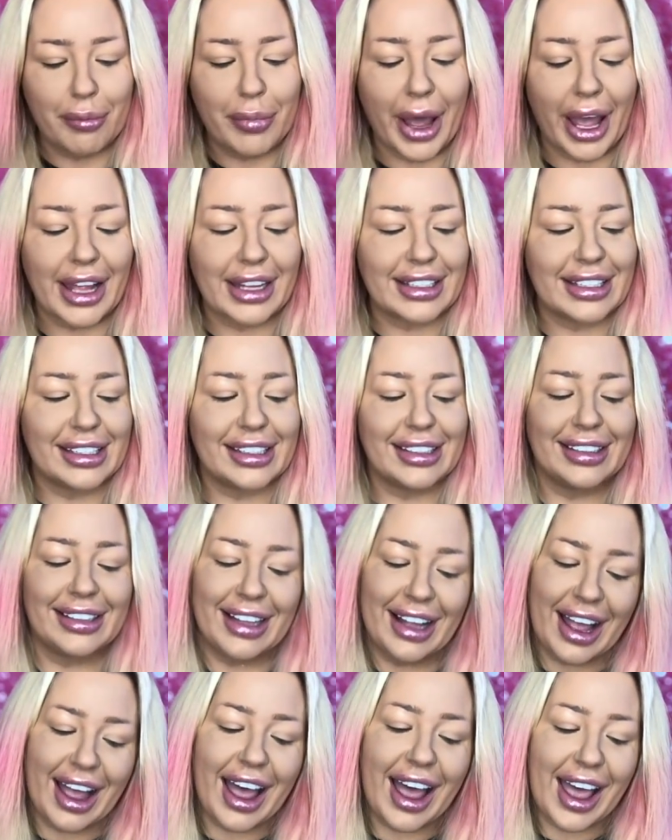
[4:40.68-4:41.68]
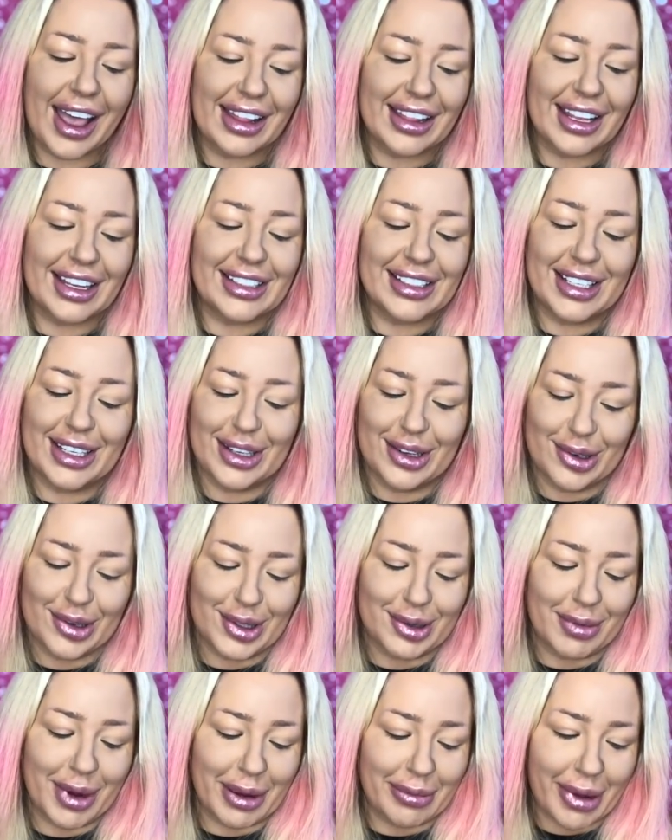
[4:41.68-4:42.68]
But I like to
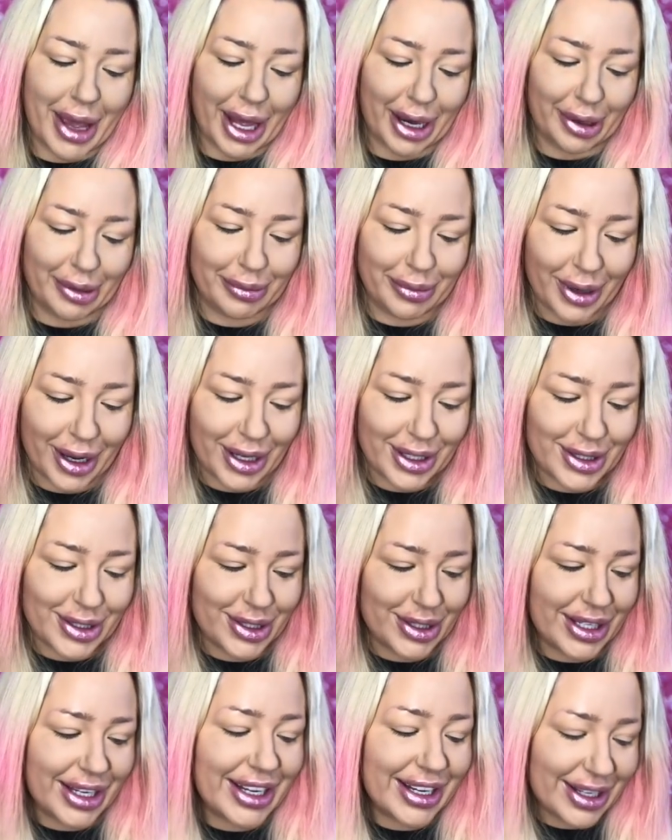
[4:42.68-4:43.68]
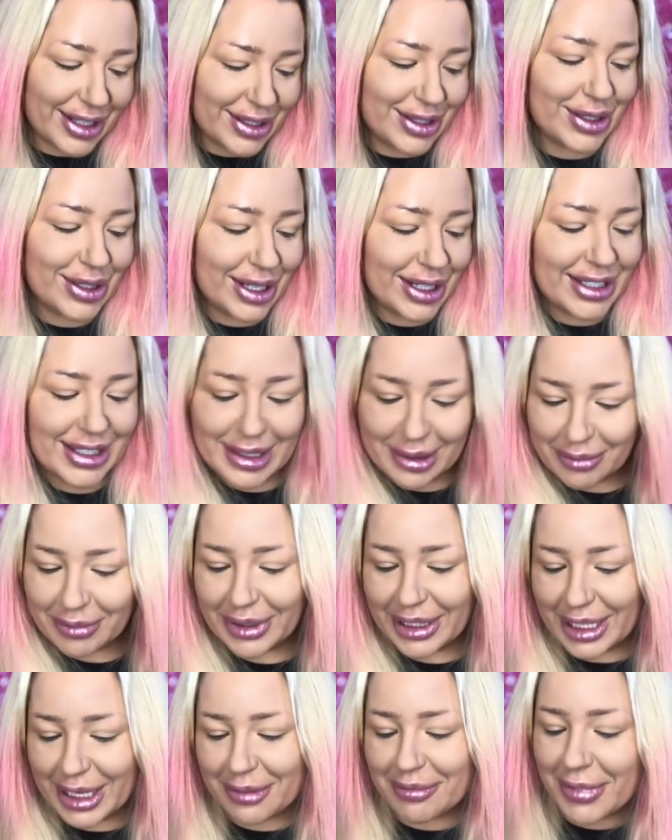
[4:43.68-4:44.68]
use my paddle brush. It's just
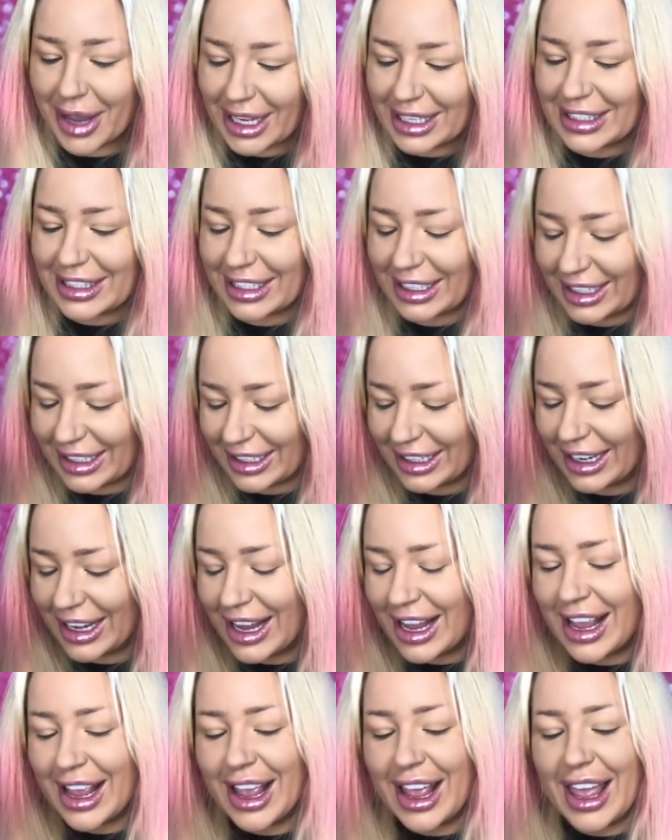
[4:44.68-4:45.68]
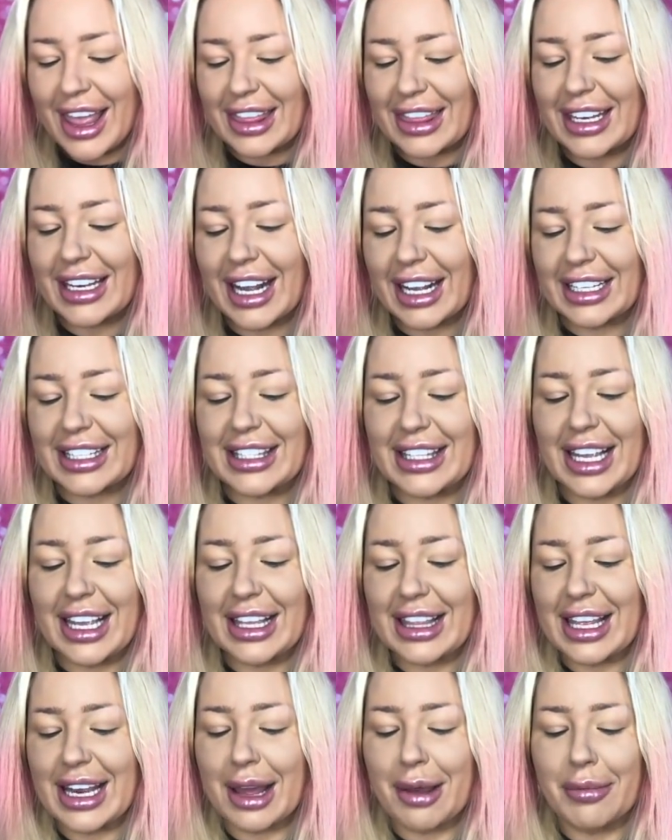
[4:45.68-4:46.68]
simply amazing. The next
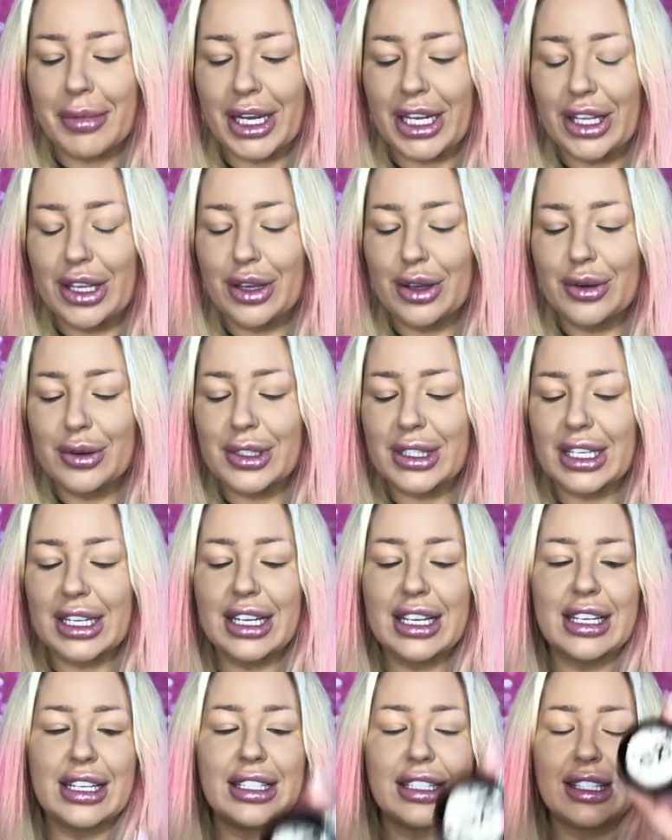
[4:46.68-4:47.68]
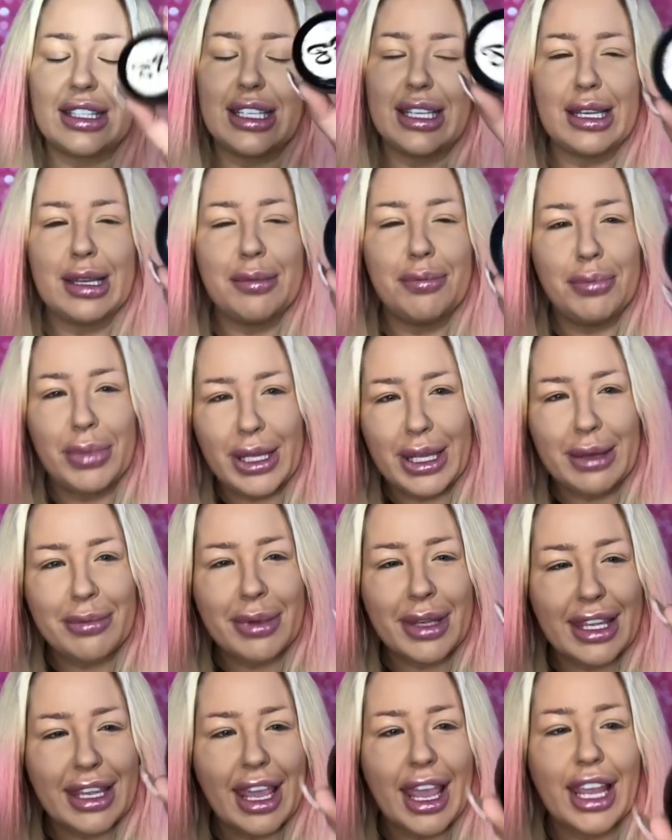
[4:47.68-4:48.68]
thing that I'm gonna use is the
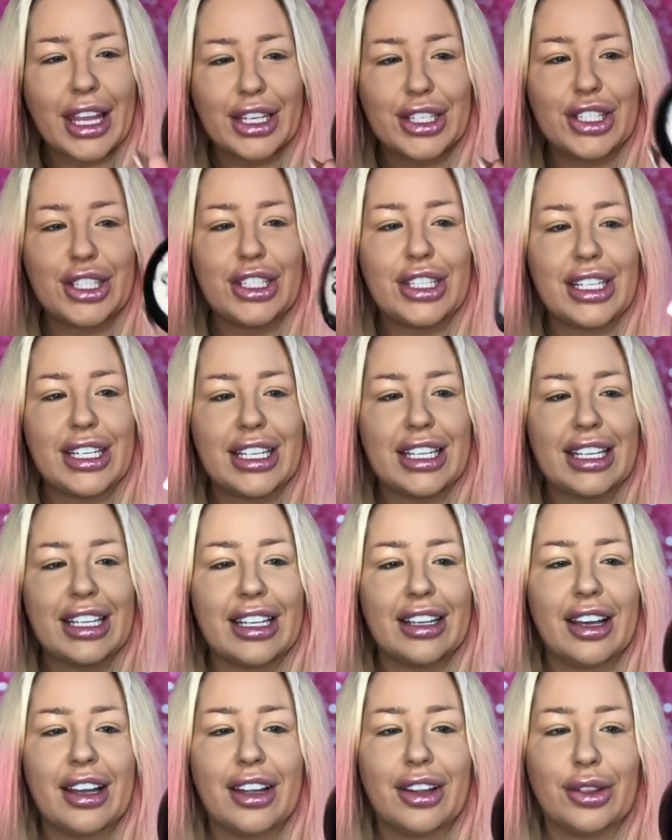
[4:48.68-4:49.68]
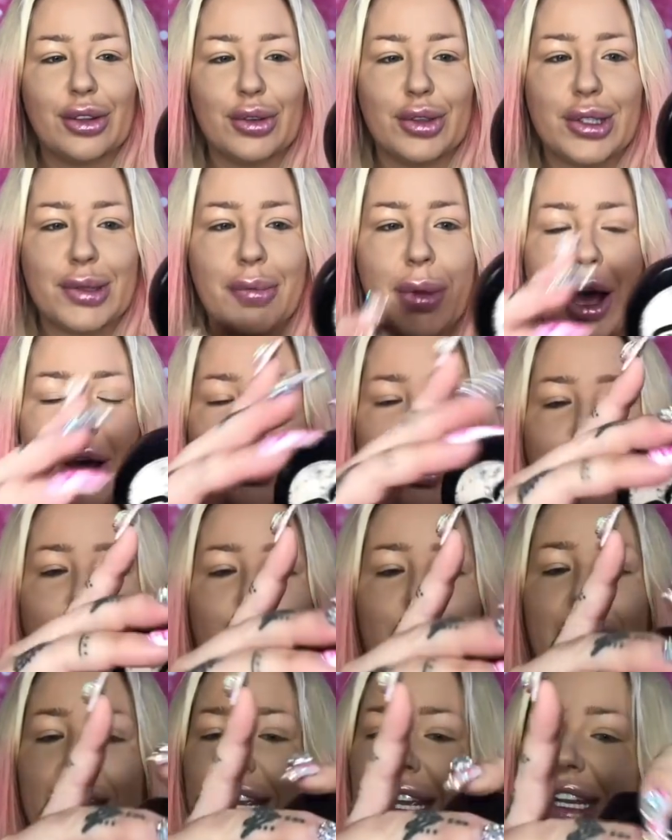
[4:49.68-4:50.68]
BB loose
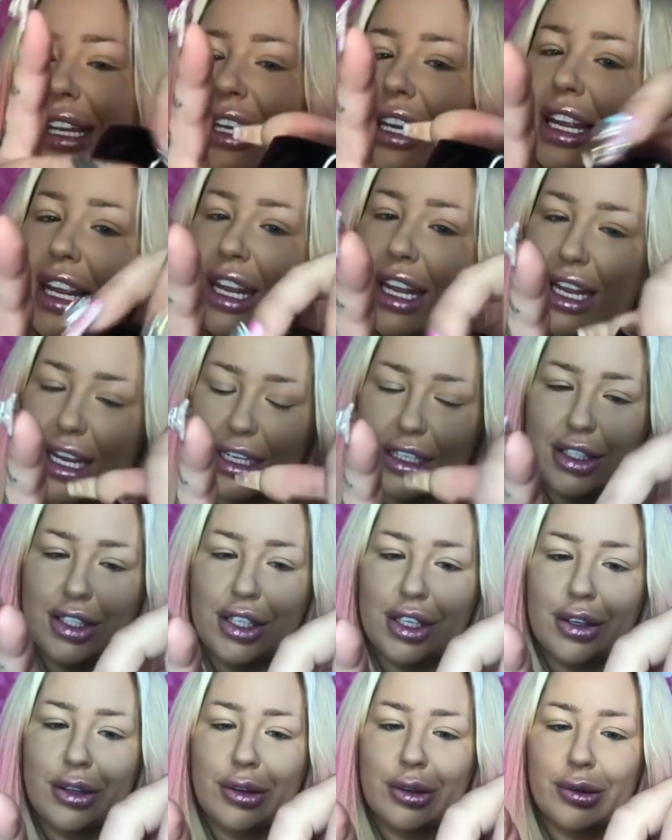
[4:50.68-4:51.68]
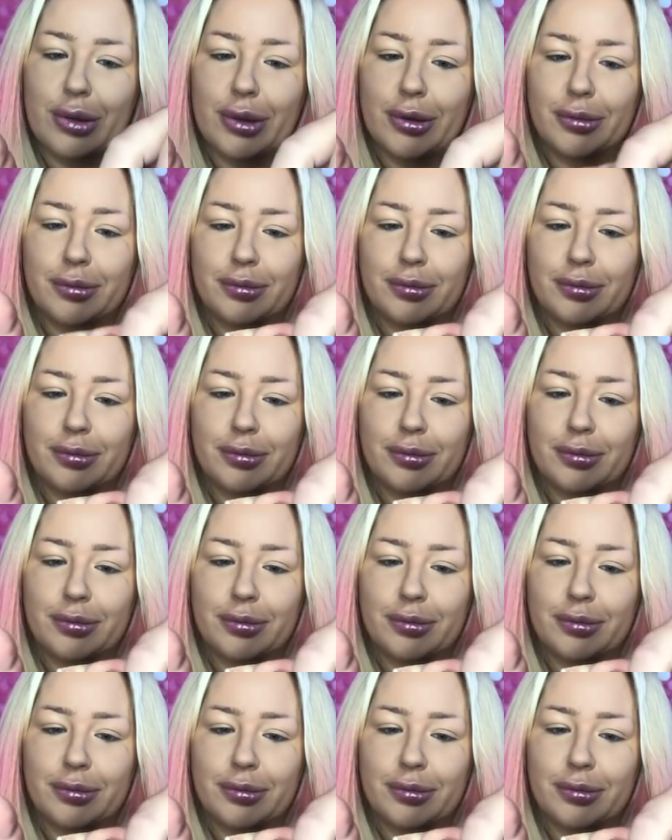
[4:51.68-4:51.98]
powder into.